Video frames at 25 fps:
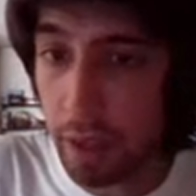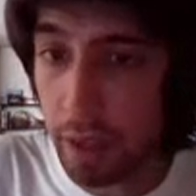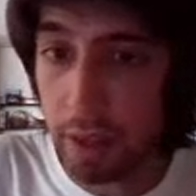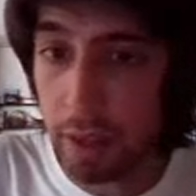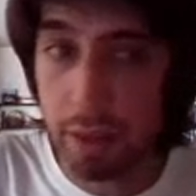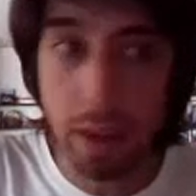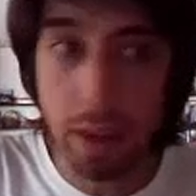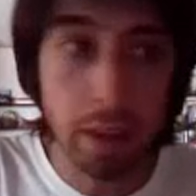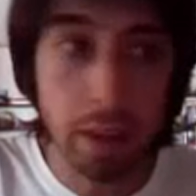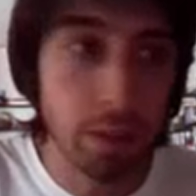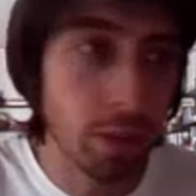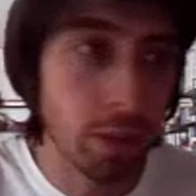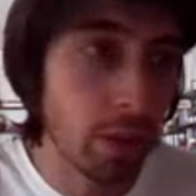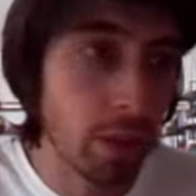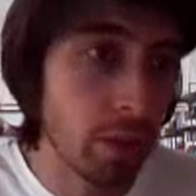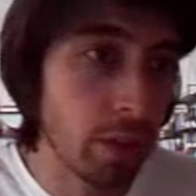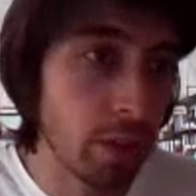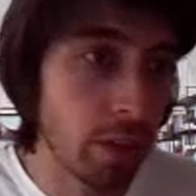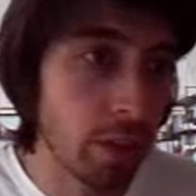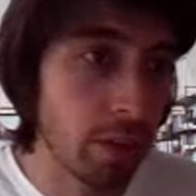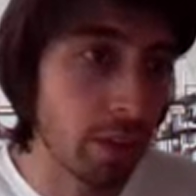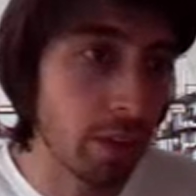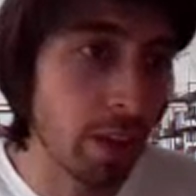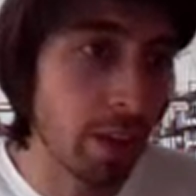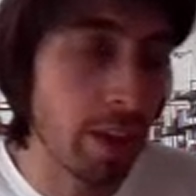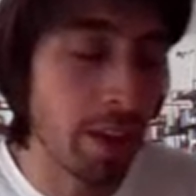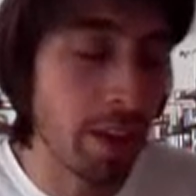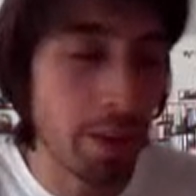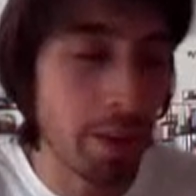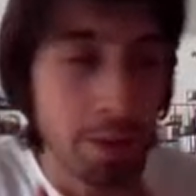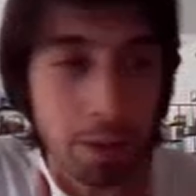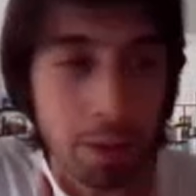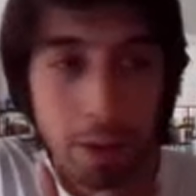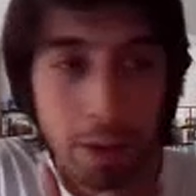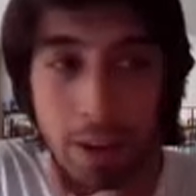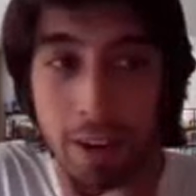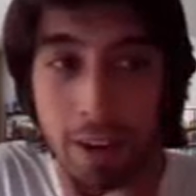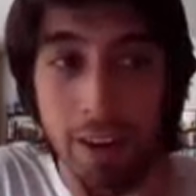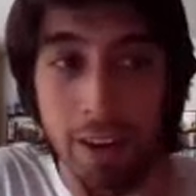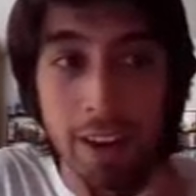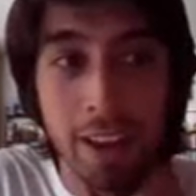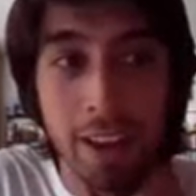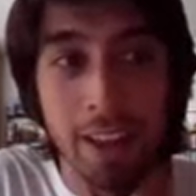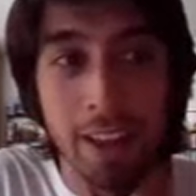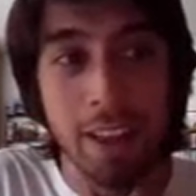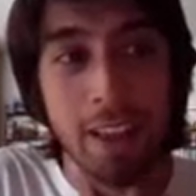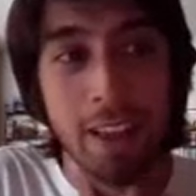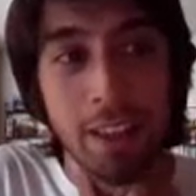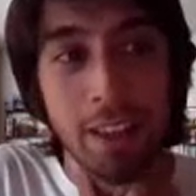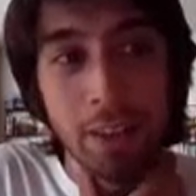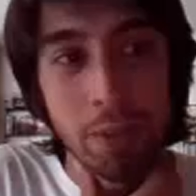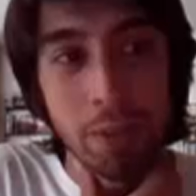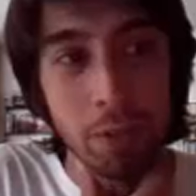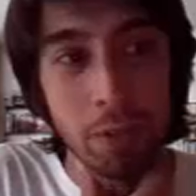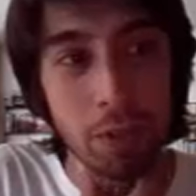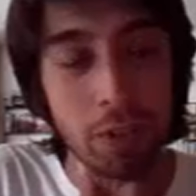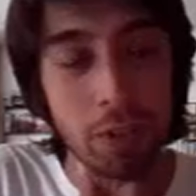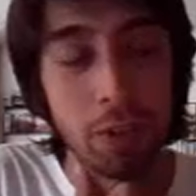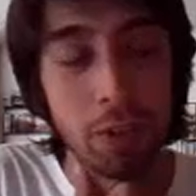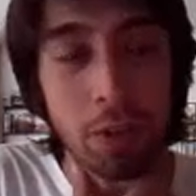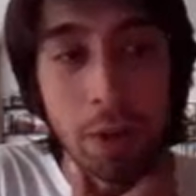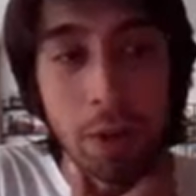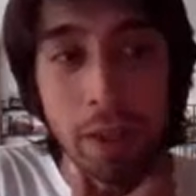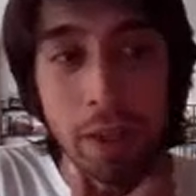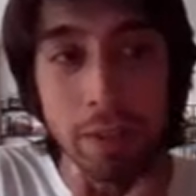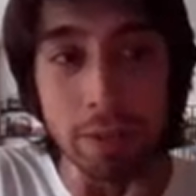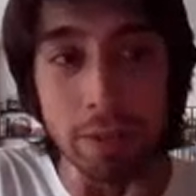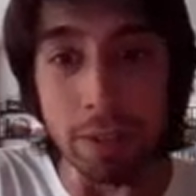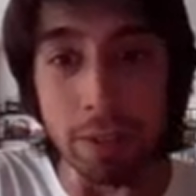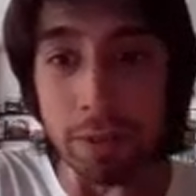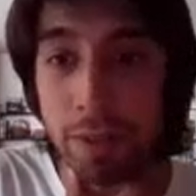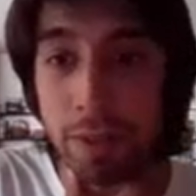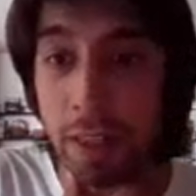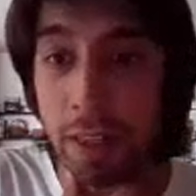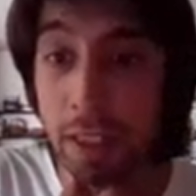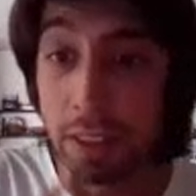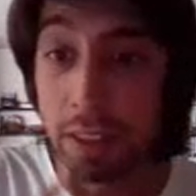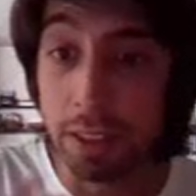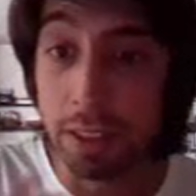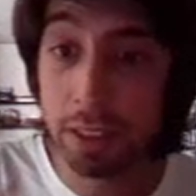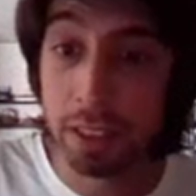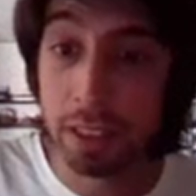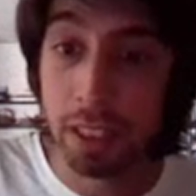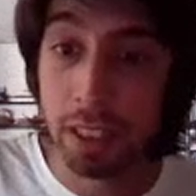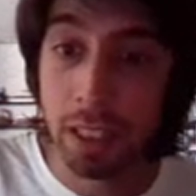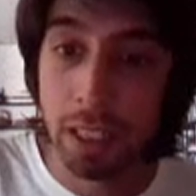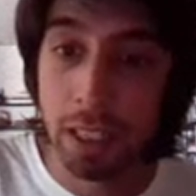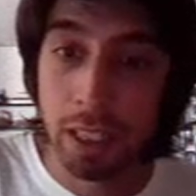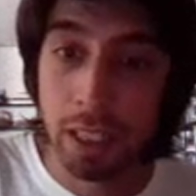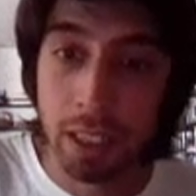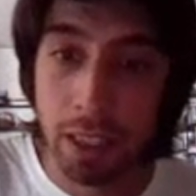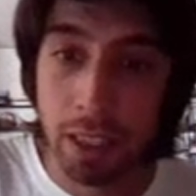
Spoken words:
And yeah, so as you can see, we're still waiting for files.